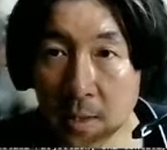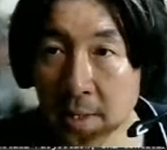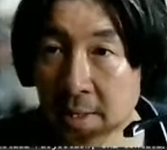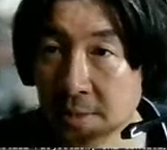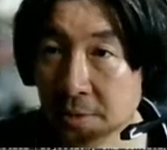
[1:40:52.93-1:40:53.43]

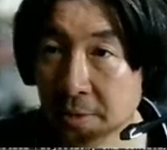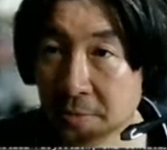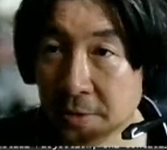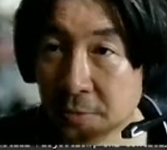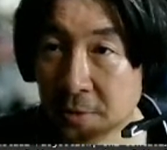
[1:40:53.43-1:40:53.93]
Yeah, sorry, I
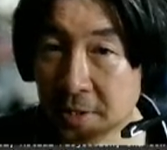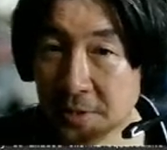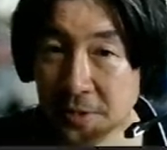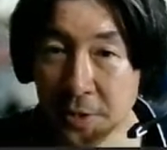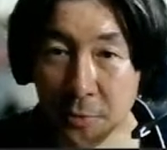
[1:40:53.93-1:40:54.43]
have to read that
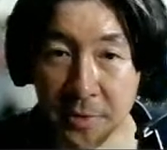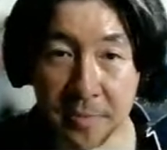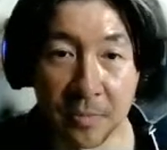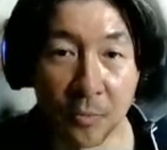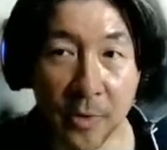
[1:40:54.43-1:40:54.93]
since I already
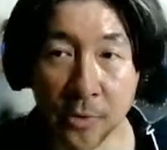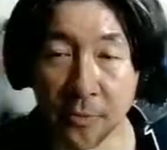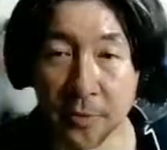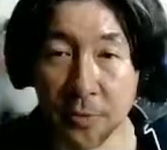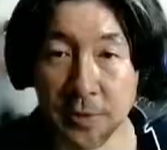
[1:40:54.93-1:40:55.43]
went
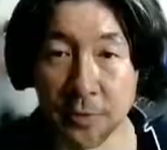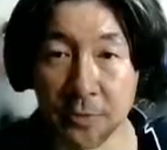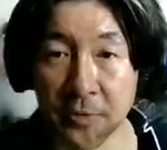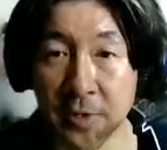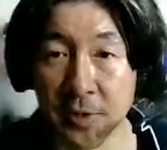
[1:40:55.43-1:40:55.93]
over the
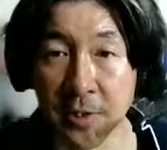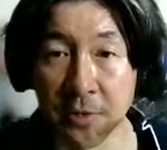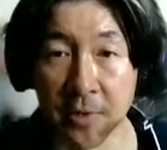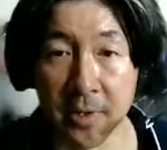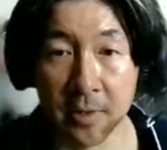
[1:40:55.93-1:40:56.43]
space
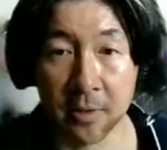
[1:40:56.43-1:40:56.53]
anyway.